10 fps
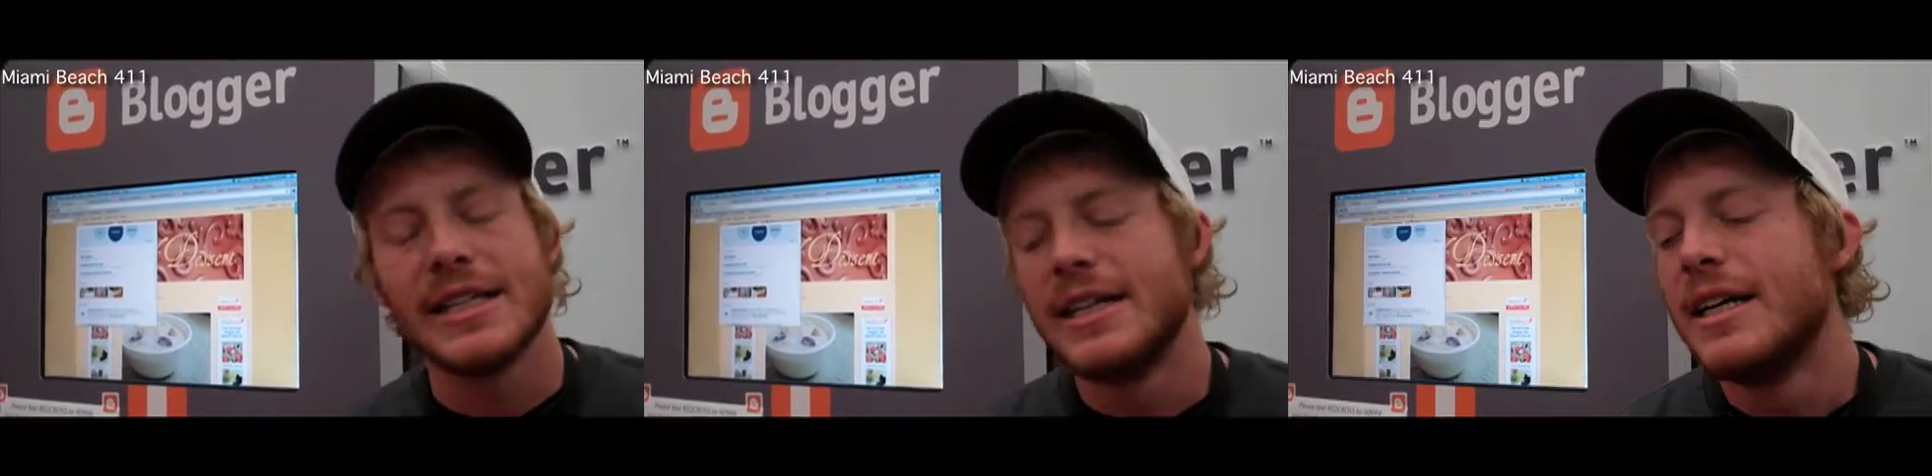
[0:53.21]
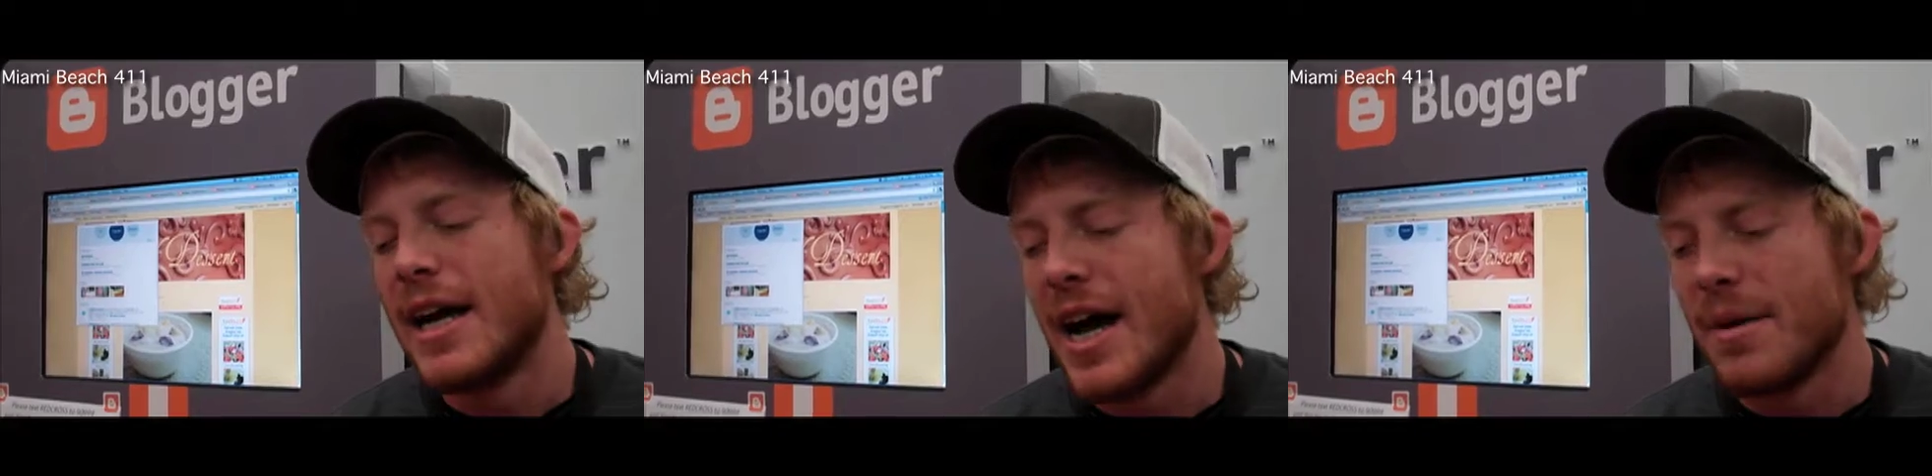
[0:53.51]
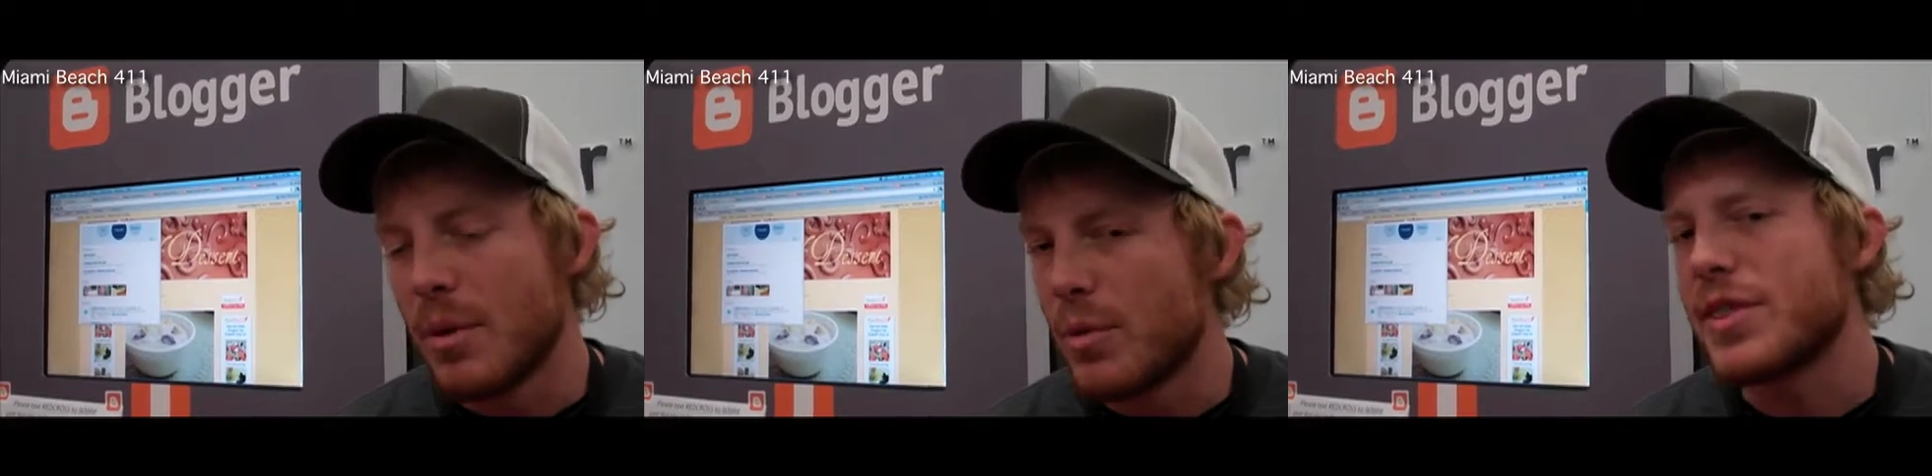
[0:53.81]

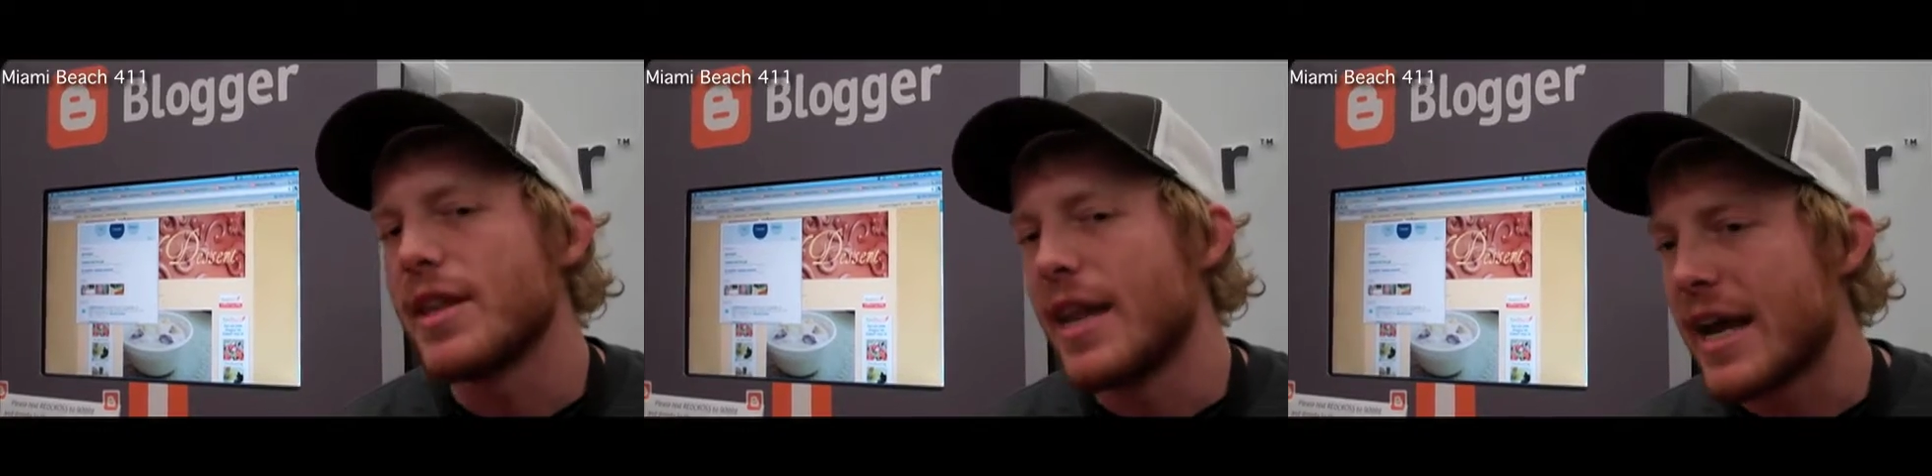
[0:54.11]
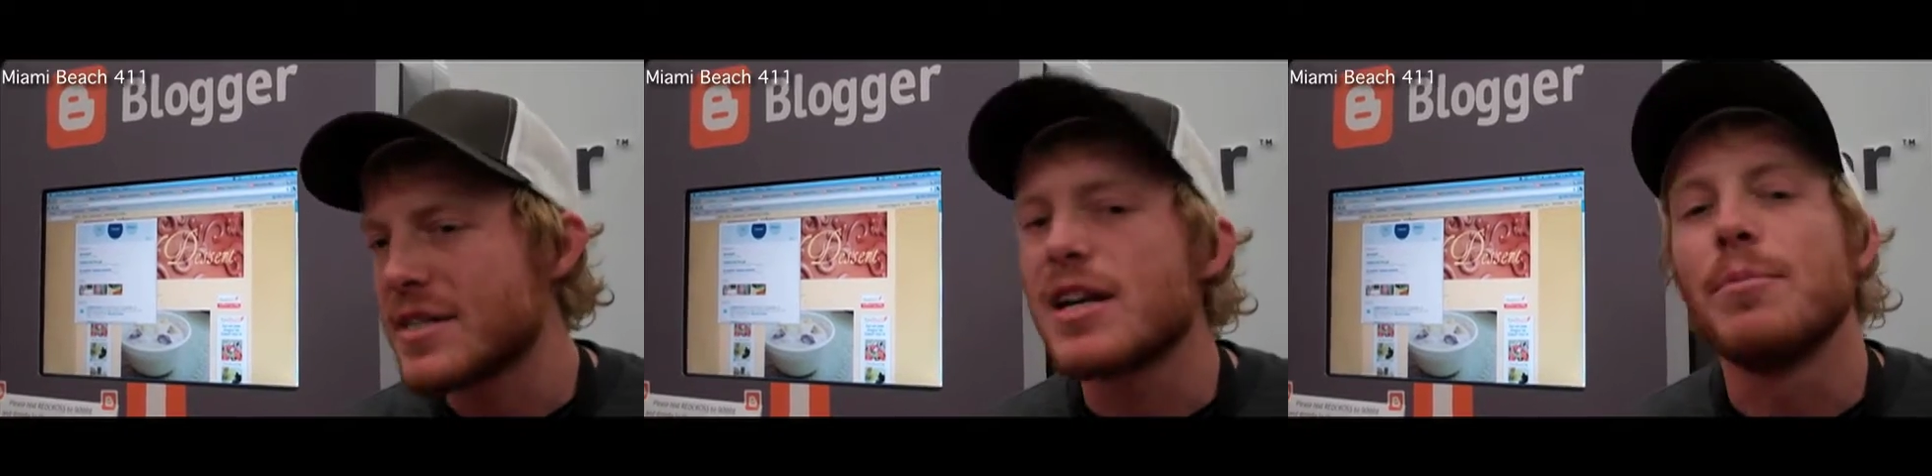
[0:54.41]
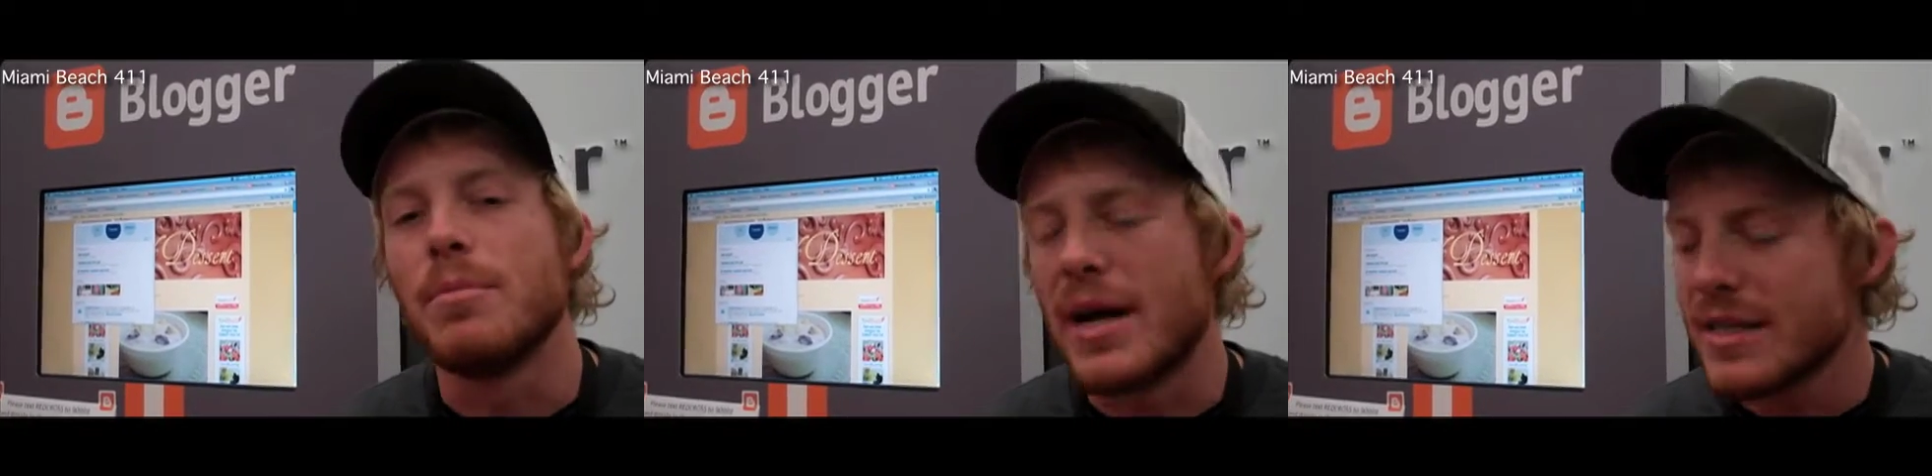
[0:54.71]
uh, but within the next
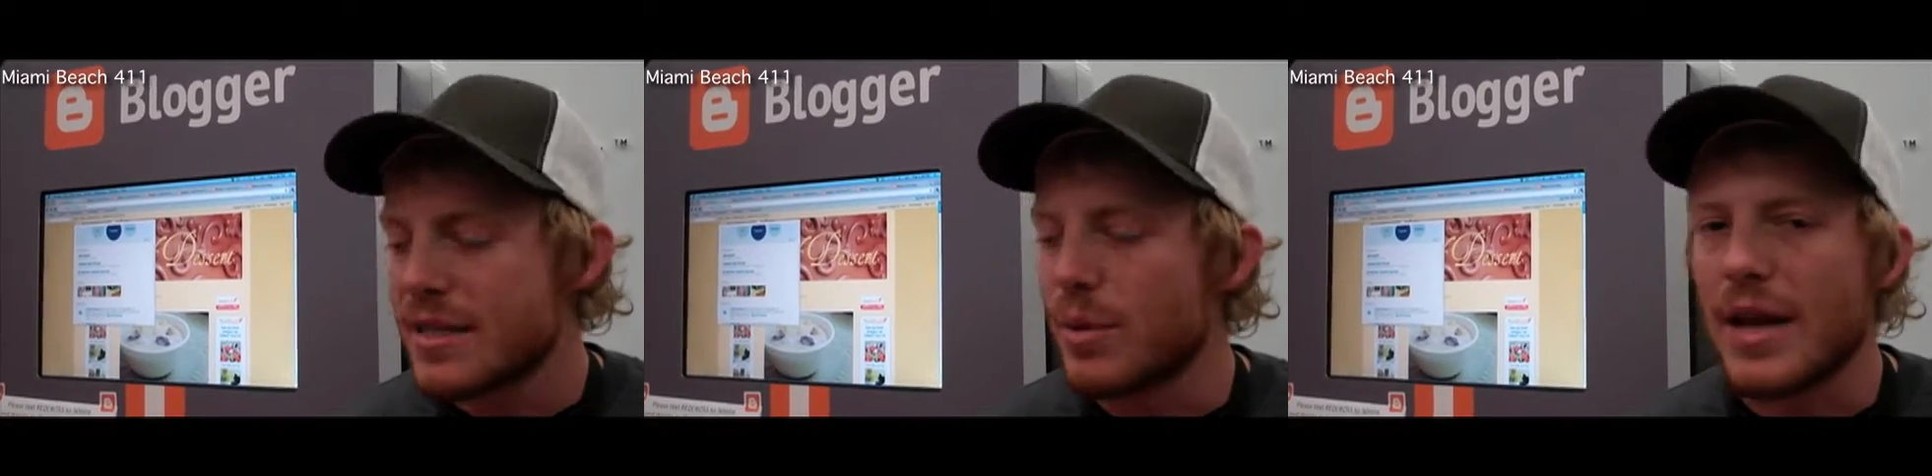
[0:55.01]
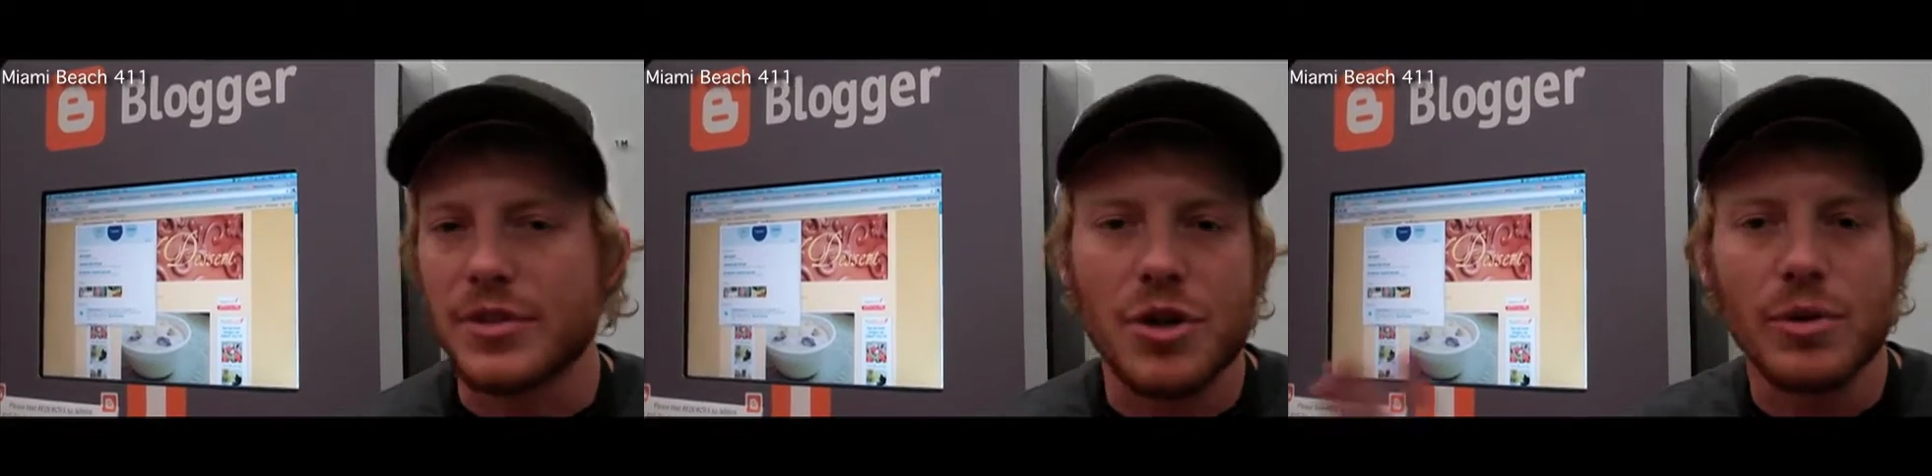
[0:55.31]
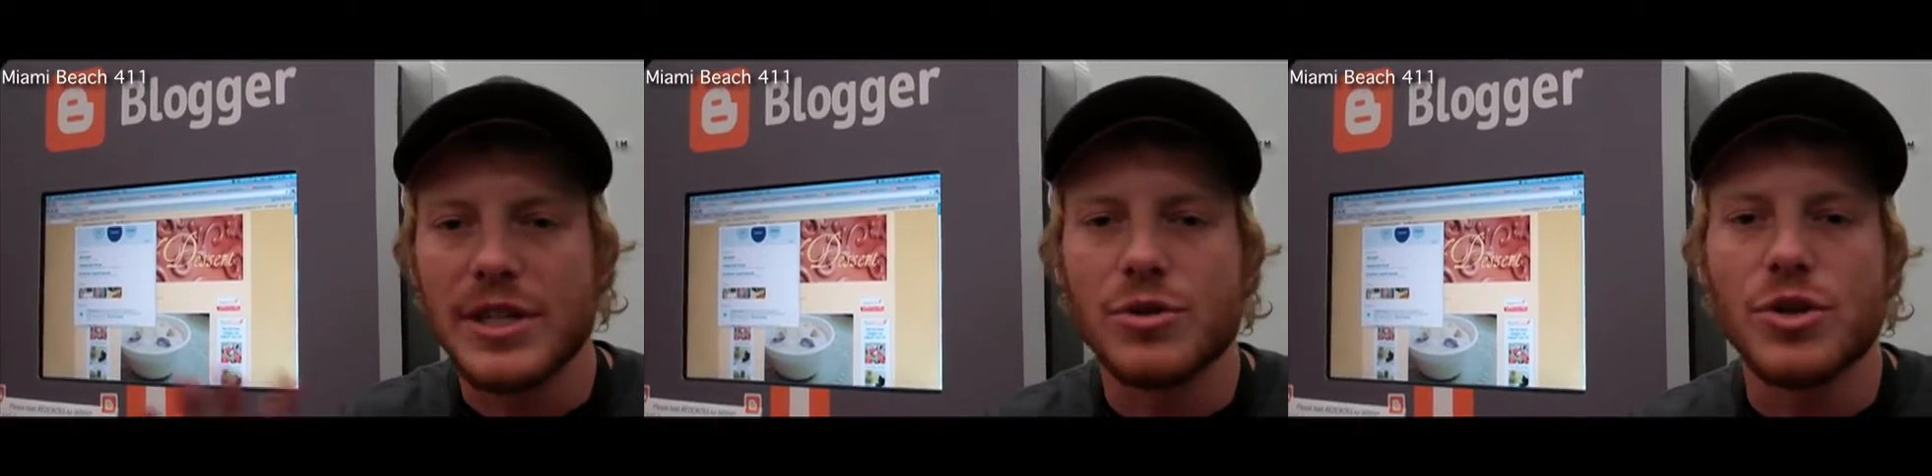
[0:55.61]
couple months we'll have a
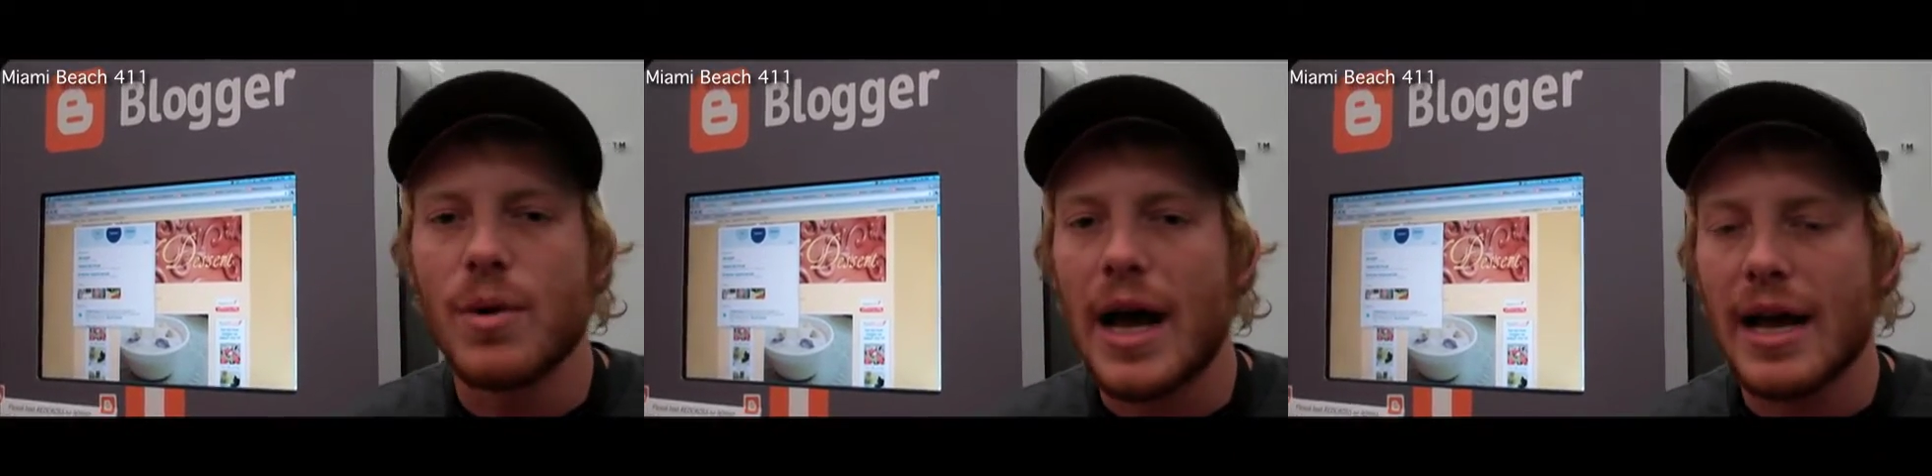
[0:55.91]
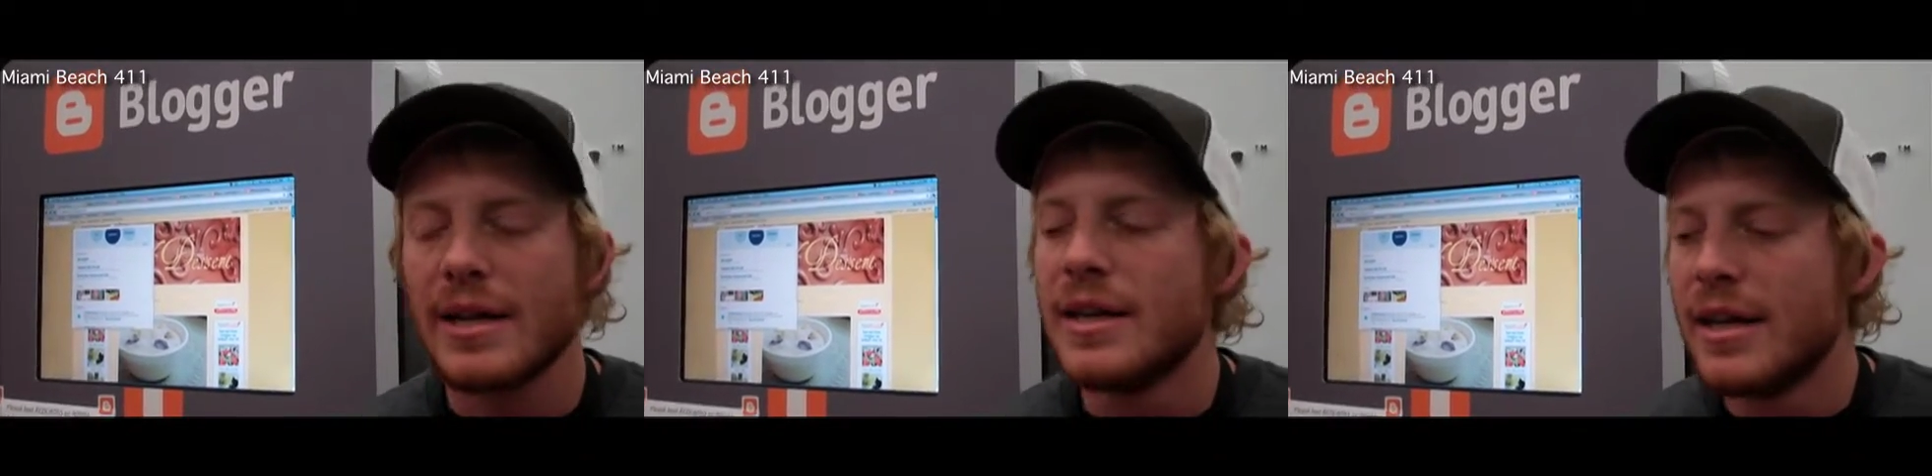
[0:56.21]
totally new UI.